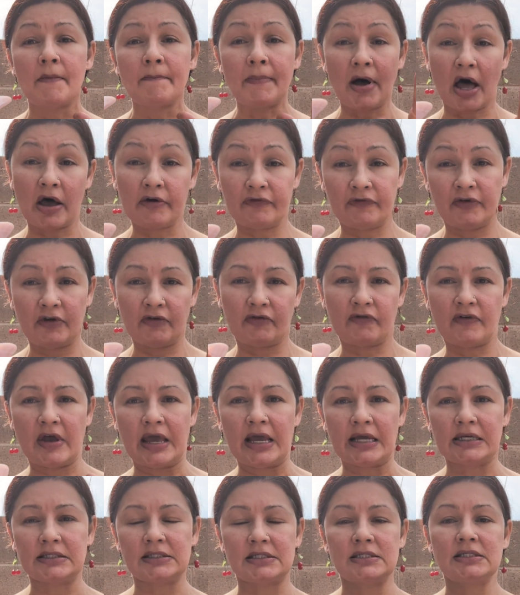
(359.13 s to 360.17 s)
puffy
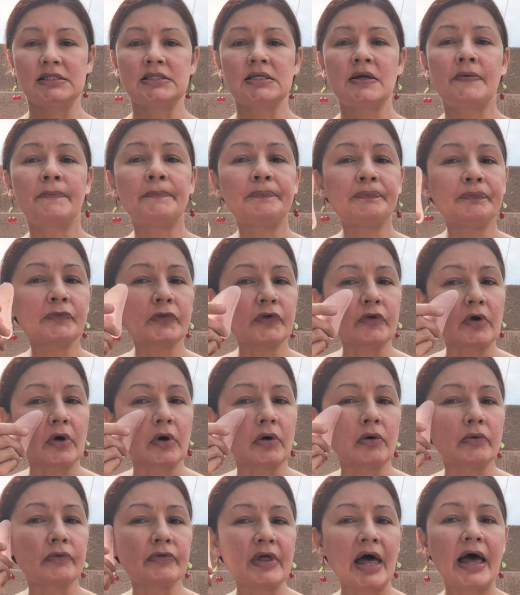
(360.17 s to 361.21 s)
face.
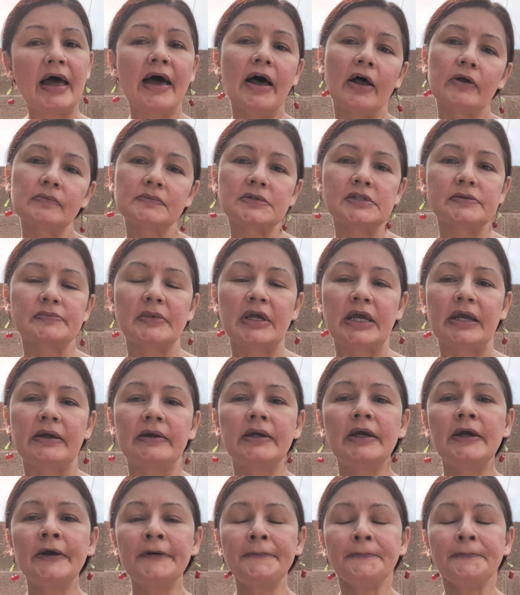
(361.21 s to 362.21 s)
So that helps me.